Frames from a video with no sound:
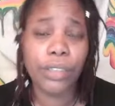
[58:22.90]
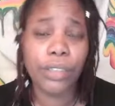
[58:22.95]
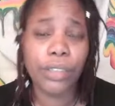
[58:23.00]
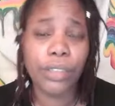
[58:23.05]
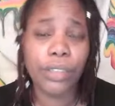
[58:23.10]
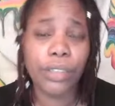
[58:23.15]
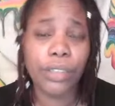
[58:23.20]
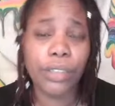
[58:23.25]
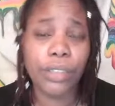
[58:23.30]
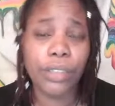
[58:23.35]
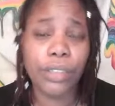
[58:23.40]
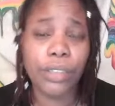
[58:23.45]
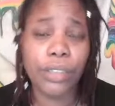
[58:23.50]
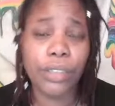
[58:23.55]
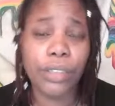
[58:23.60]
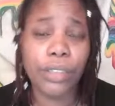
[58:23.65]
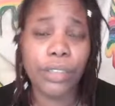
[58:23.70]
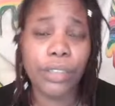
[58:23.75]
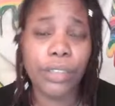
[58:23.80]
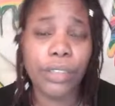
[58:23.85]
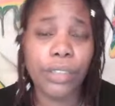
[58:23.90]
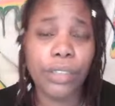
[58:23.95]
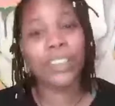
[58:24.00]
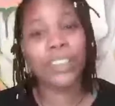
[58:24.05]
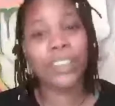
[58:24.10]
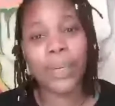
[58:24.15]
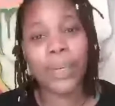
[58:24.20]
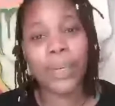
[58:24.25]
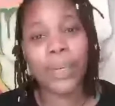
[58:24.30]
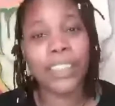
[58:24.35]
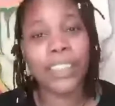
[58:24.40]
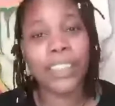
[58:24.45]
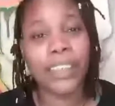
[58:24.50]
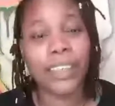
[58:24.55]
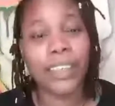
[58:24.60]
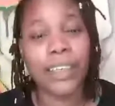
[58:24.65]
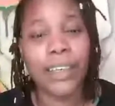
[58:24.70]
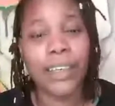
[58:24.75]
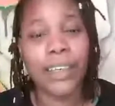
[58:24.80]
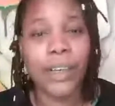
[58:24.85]
growing from a situation,
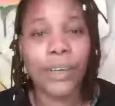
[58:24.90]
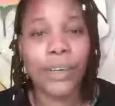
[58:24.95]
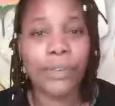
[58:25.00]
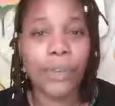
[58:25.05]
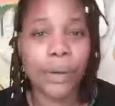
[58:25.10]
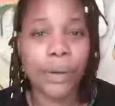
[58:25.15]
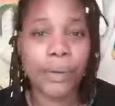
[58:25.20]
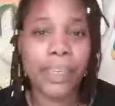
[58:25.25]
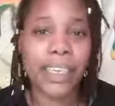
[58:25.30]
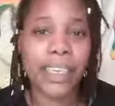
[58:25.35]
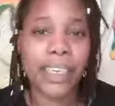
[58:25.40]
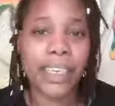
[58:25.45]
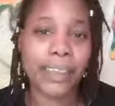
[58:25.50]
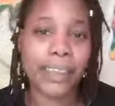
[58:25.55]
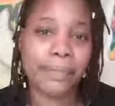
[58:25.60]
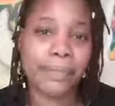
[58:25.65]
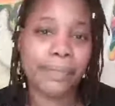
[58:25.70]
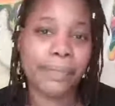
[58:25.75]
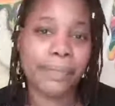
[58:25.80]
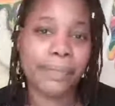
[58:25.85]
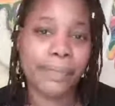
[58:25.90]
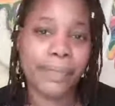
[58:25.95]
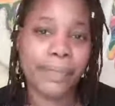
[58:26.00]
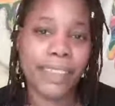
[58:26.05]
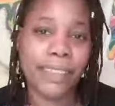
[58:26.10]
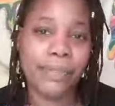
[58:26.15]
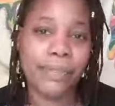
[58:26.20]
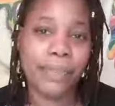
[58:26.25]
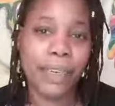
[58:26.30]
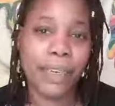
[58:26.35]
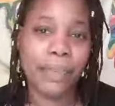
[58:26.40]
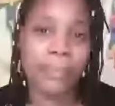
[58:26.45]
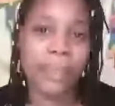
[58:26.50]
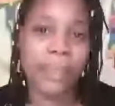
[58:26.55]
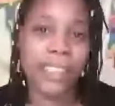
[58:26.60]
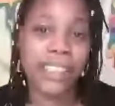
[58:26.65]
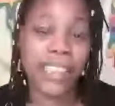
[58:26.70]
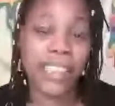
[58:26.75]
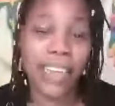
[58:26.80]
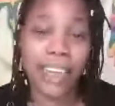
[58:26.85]
growing from a
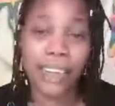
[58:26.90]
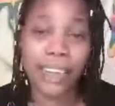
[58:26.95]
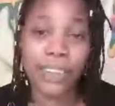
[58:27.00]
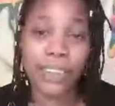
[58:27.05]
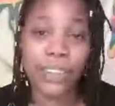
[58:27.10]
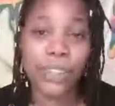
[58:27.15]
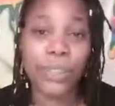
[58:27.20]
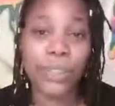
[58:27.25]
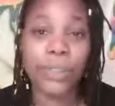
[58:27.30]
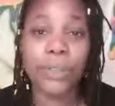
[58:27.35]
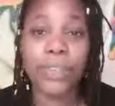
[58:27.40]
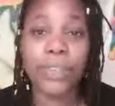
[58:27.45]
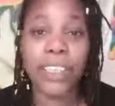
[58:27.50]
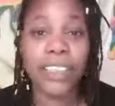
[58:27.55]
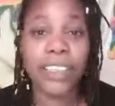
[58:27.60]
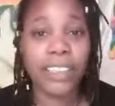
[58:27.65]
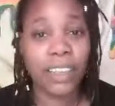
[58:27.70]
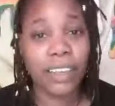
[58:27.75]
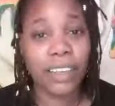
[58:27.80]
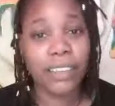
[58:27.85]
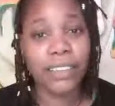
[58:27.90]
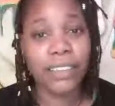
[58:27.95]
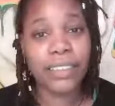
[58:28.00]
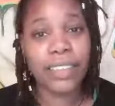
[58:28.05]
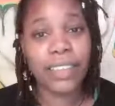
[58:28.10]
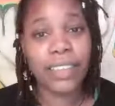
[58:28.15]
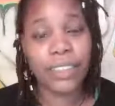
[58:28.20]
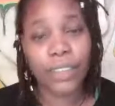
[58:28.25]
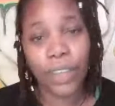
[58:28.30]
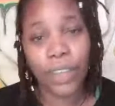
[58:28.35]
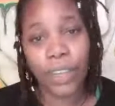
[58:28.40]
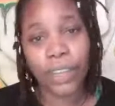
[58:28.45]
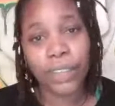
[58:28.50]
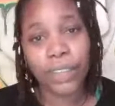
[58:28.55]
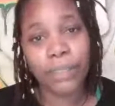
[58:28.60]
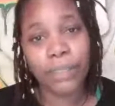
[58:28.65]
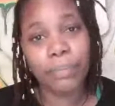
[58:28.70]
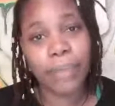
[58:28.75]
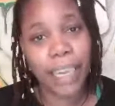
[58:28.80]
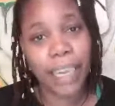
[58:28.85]
child to an adult, it is
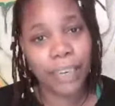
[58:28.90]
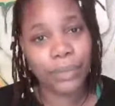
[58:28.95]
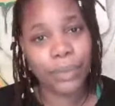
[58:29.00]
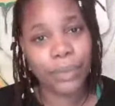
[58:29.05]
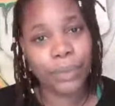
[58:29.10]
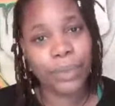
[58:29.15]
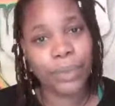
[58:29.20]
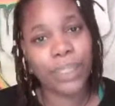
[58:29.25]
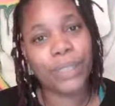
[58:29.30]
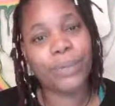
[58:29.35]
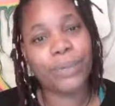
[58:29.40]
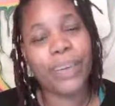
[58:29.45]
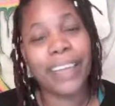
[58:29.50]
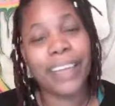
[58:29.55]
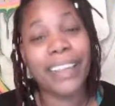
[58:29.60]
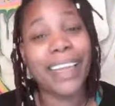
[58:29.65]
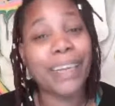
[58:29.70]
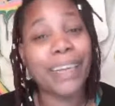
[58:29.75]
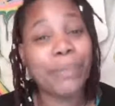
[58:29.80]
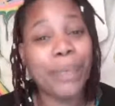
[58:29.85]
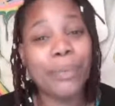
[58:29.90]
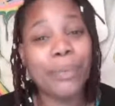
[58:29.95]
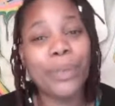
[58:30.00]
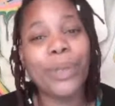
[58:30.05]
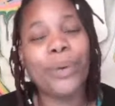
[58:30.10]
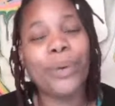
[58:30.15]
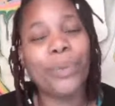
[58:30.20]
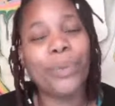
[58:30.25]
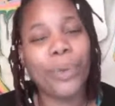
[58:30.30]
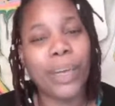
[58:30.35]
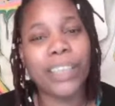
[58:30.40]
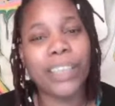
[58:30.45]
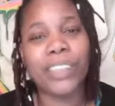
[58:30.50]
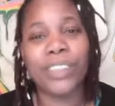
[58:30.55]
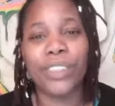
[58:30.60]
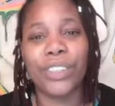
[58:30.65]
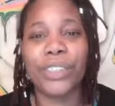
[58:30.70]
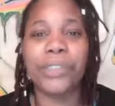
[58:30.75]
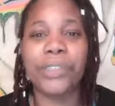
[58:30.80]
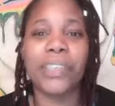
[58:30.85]
all painful, which is why a lot of people don't want to
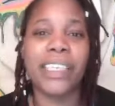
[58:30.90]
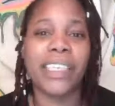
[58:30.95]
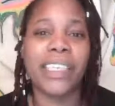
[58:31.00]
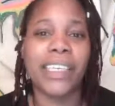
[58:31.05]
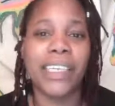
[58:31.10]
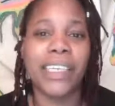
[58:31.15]
do it.